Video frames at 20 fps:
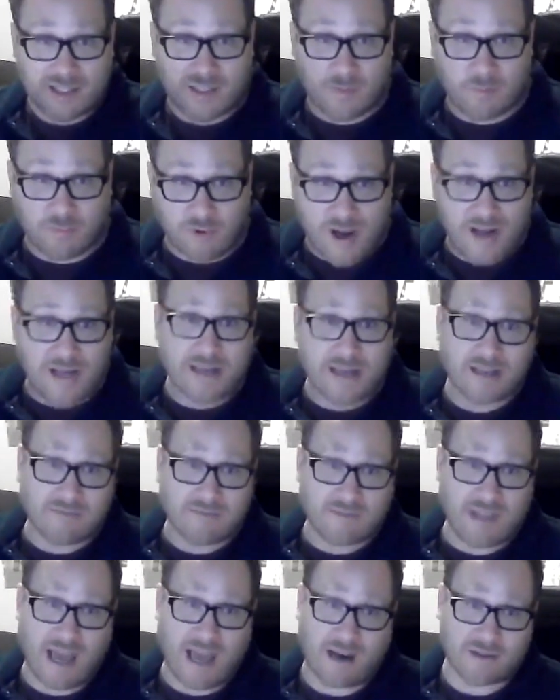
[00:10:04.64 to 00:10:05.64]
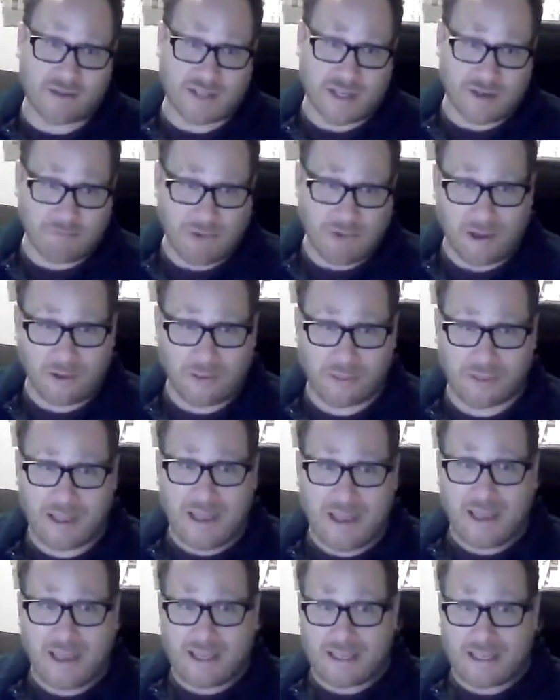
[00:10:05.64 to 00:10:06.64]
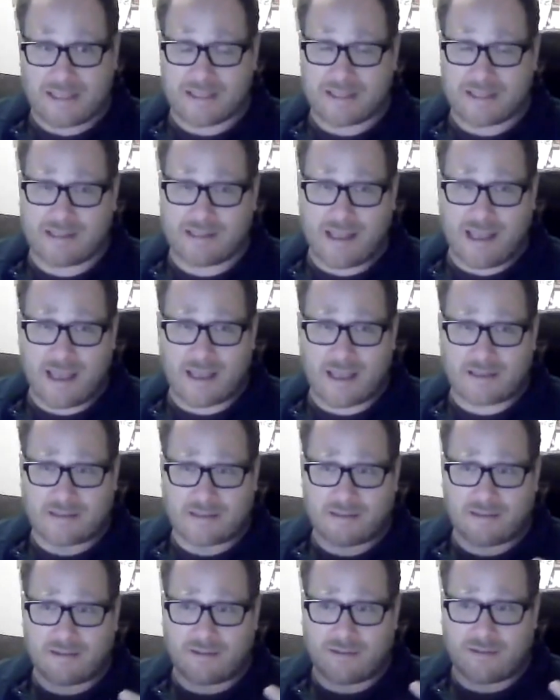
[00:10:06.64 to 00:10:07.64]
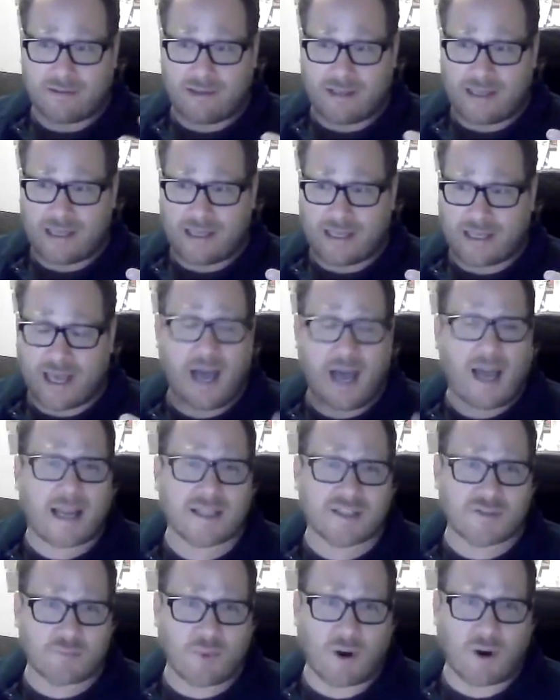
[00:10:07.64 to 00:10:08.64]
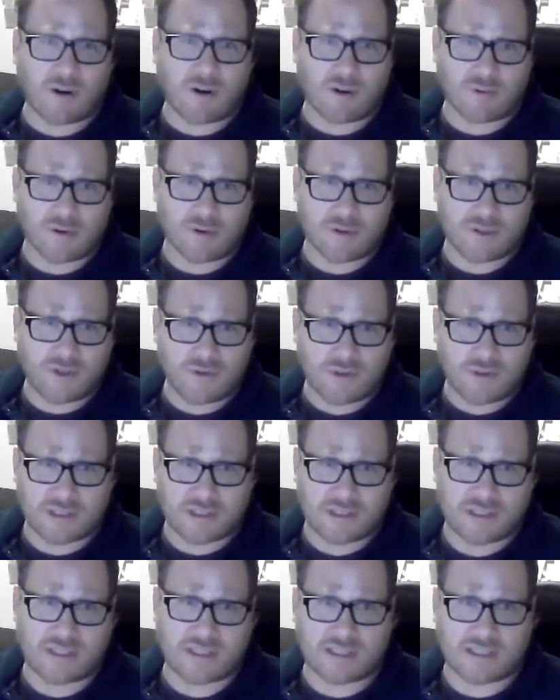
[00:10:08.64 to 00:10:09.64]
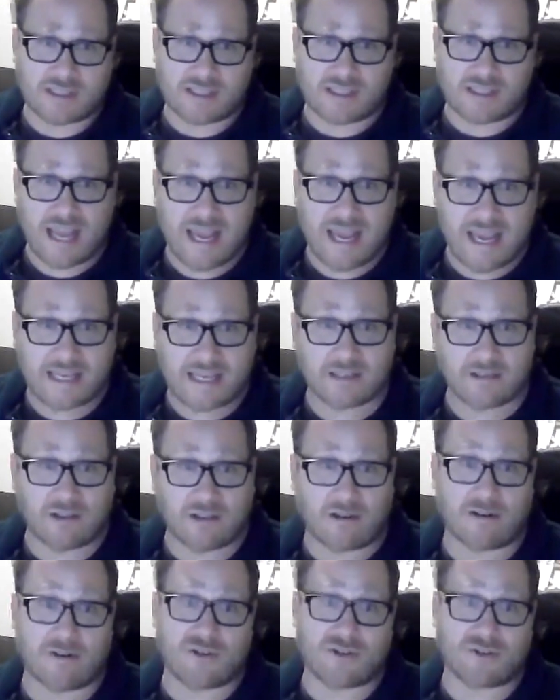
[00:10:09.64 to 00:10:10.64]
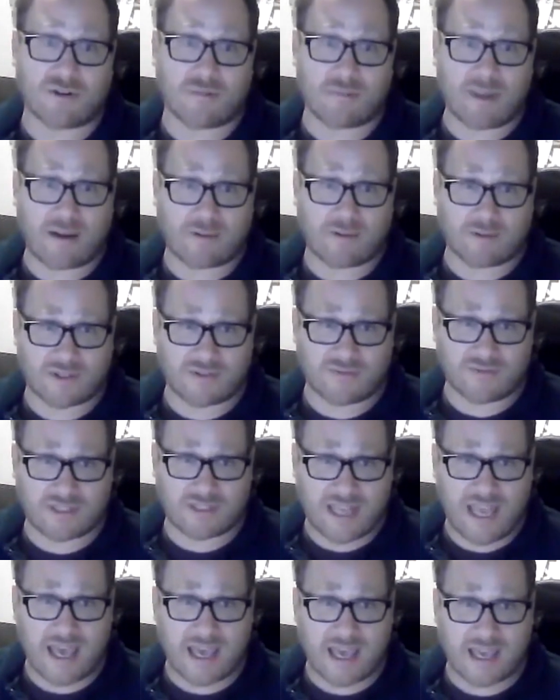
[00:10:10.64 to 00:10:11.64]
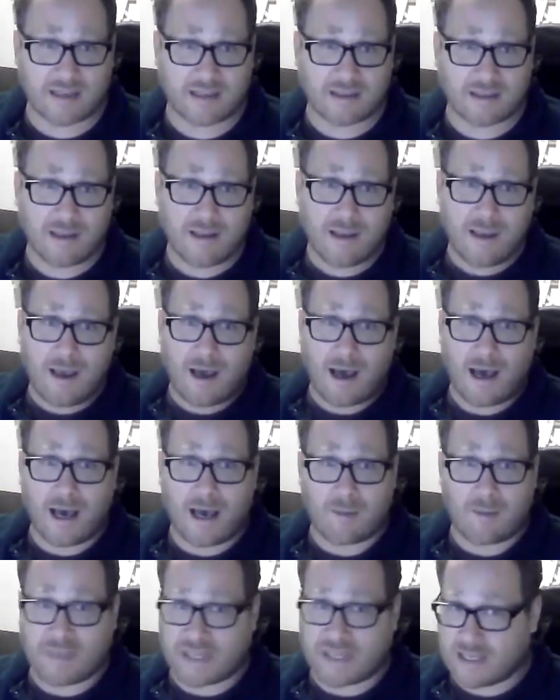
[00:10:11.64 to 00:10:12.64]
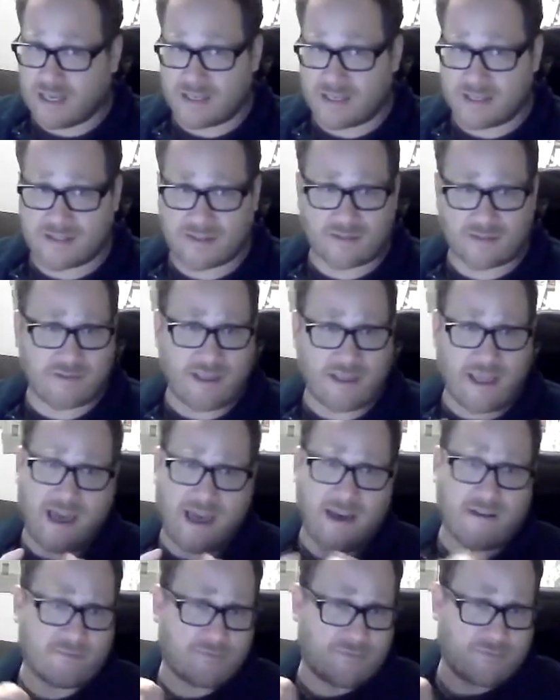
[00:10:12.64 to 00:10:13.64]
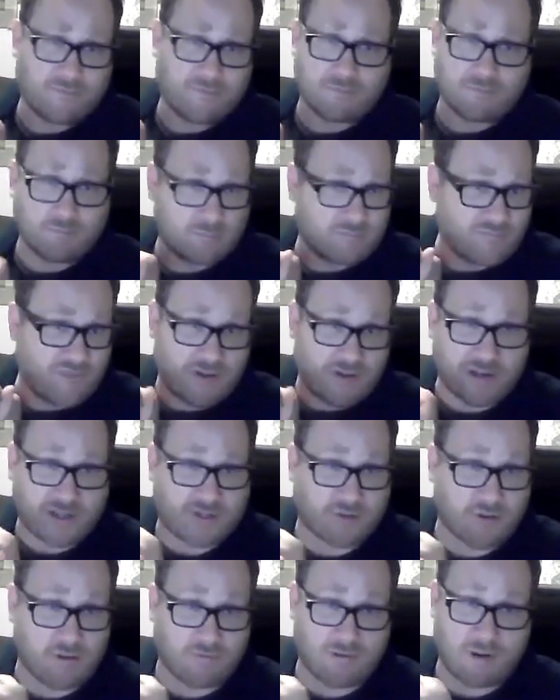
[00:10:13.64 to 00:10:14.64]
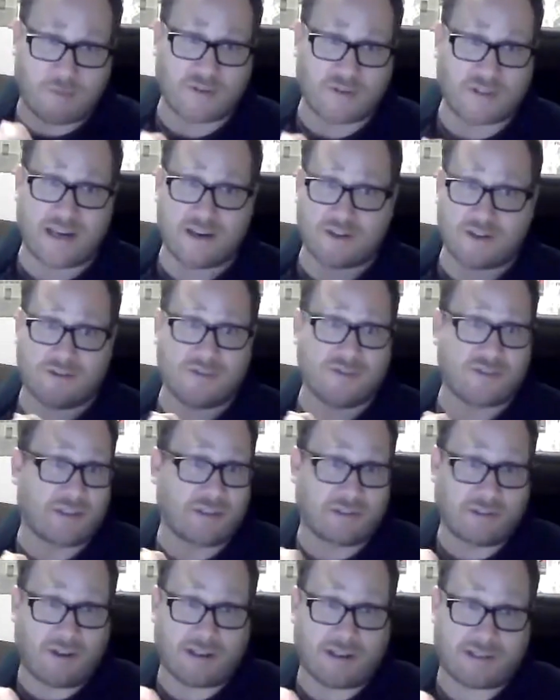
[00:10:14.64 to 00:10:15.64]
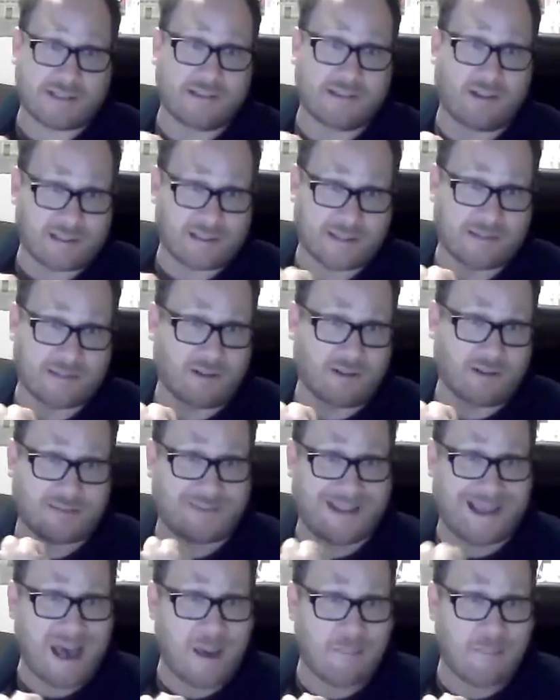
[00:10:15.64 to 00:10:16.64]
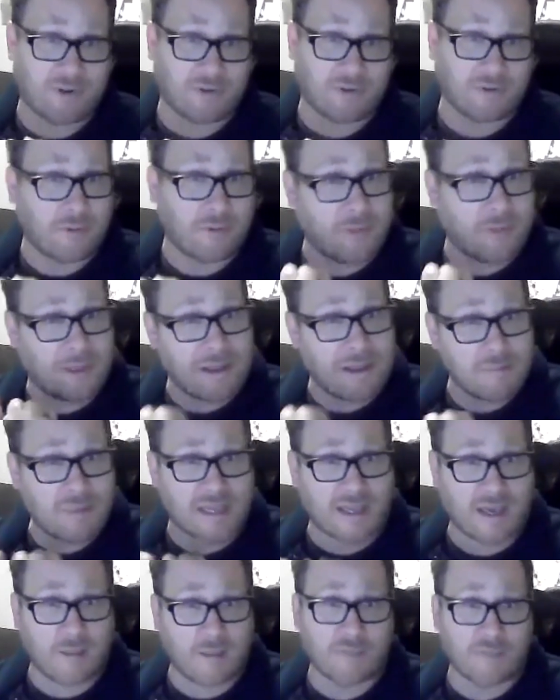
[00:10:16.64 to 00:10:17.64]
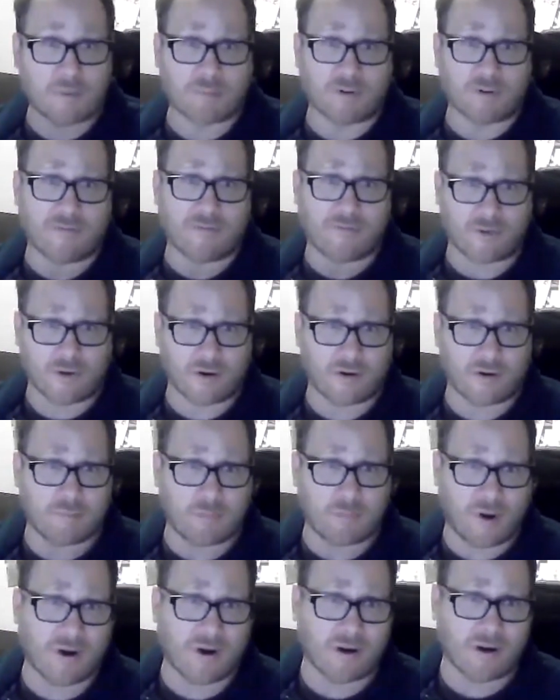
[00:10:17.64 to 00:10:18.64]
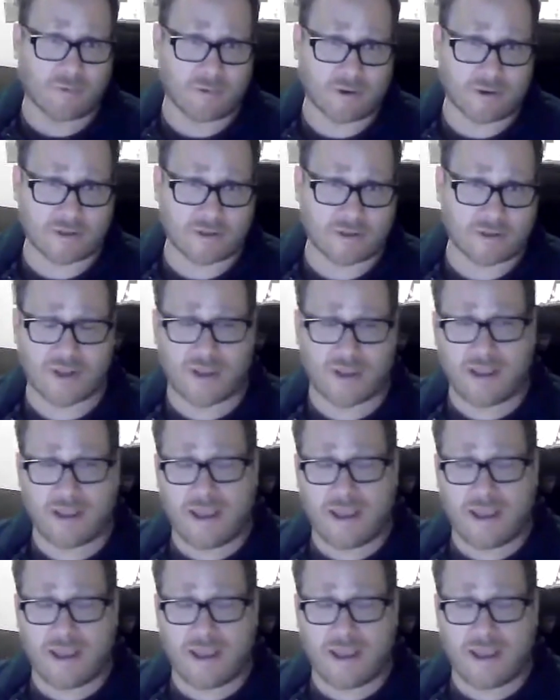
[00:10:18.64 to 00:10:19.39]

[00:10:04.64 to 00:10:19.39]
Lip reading: spreading of the housing wealth, is that the kinds of borrowers who can sustain larger amounts of debt because they have very strong reputations and lots of capital, they become the preferred borrowers.